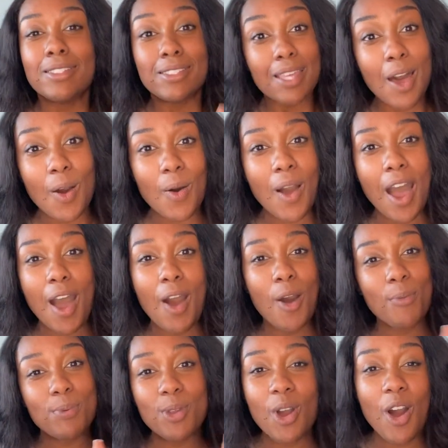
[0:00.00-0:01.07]
So I
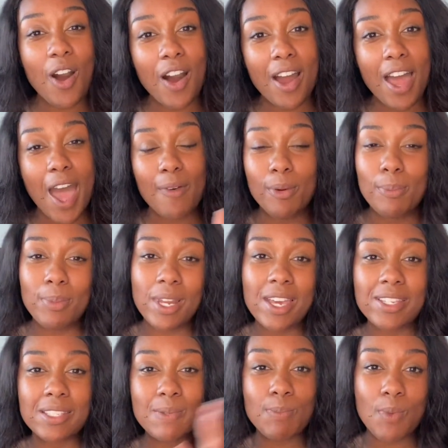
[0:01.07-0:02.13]
hope you all have a
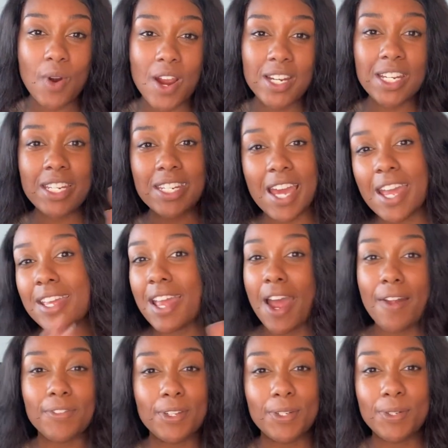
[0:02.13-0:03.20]
blessed morning, night,
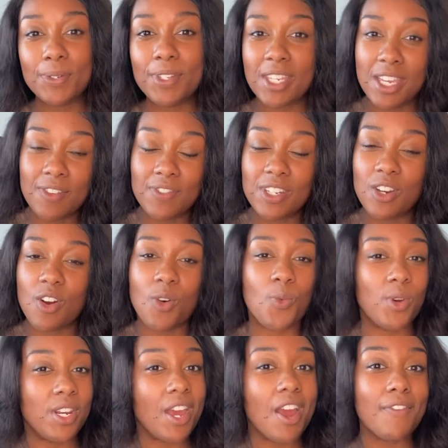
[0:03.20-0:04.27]
afternoon, evening, or
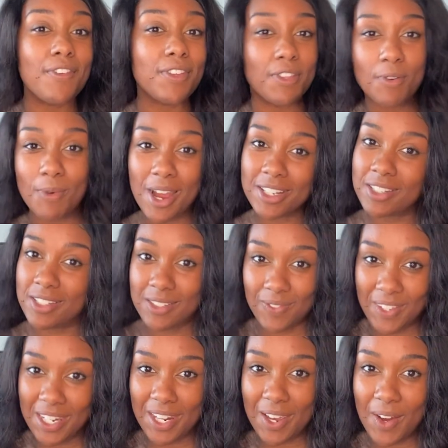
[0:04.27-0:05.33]
whenever you watch this
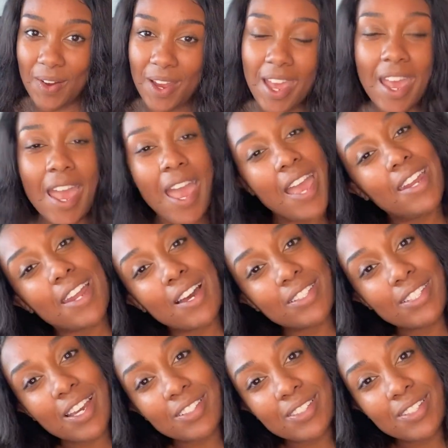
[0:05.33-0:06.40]
video, and I'll
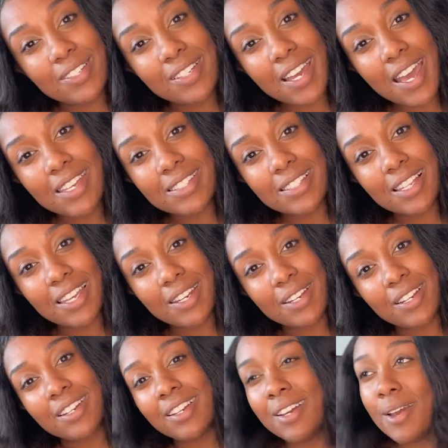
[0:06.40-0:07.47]
talk to you guys
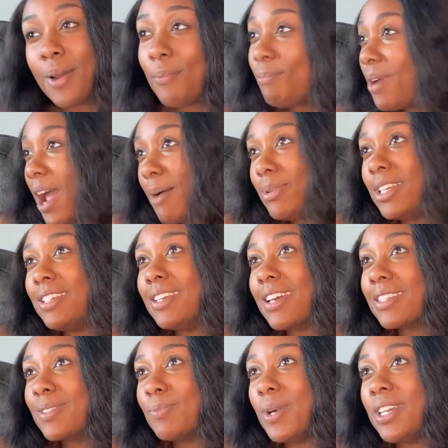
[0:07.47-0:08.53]
later, probably
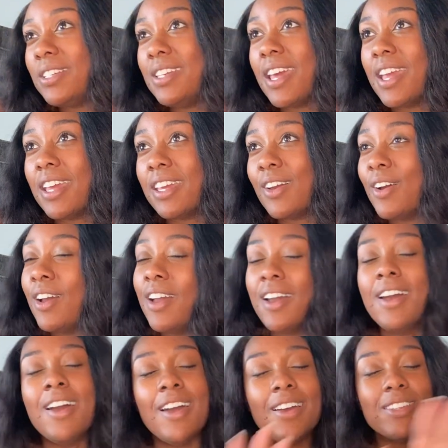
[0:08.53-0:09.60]
next Monday.
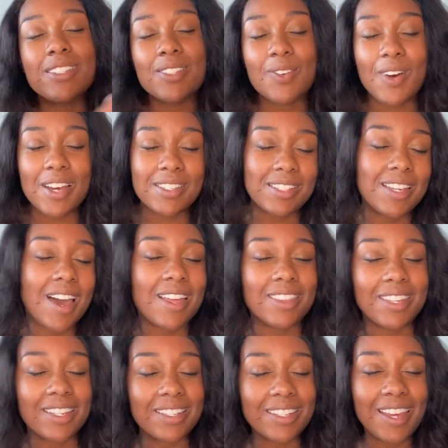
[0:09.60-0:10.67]
So I'll see y'all
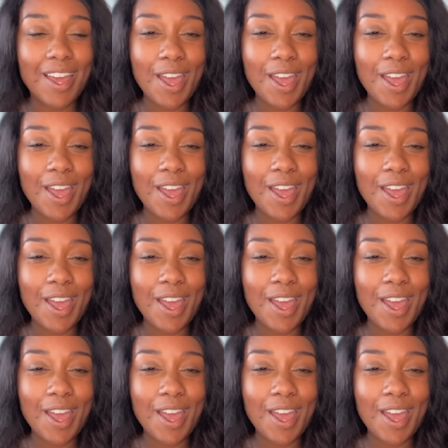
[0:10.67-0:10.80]
then.